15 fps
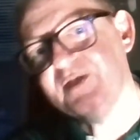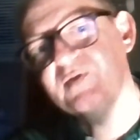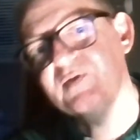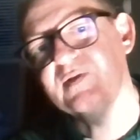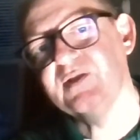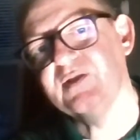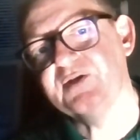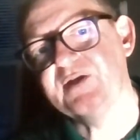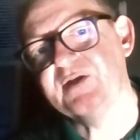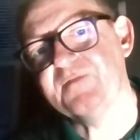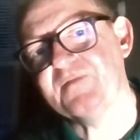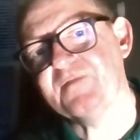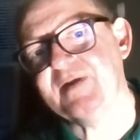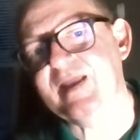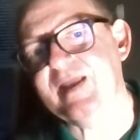do it a little
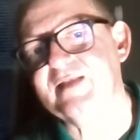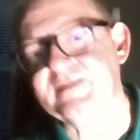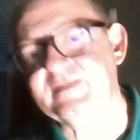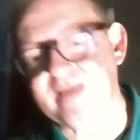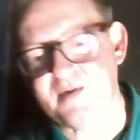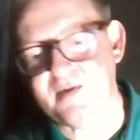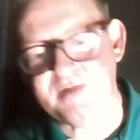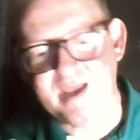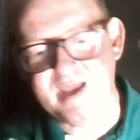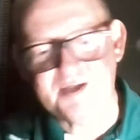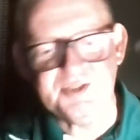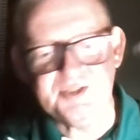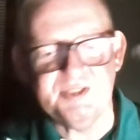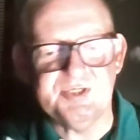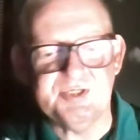different, Nancy. I would
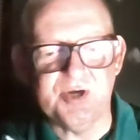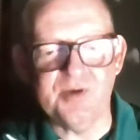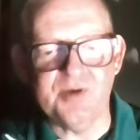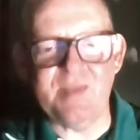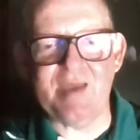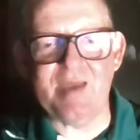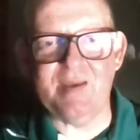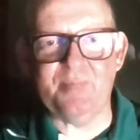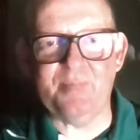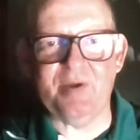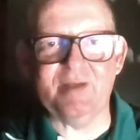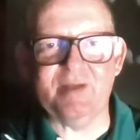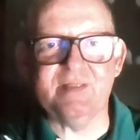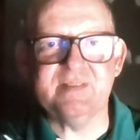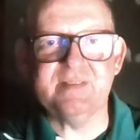actually turn that up on
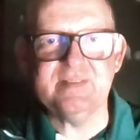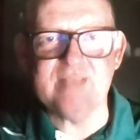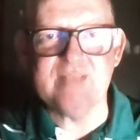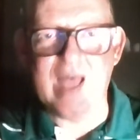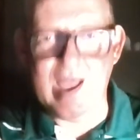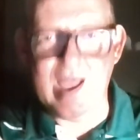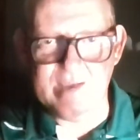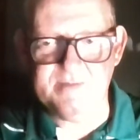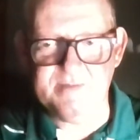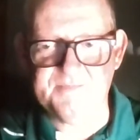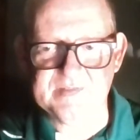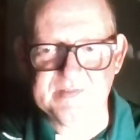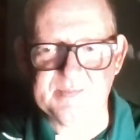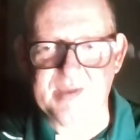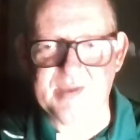its side if
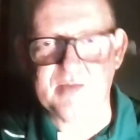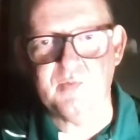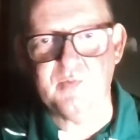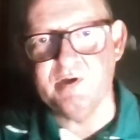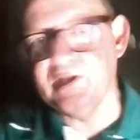it's about a 1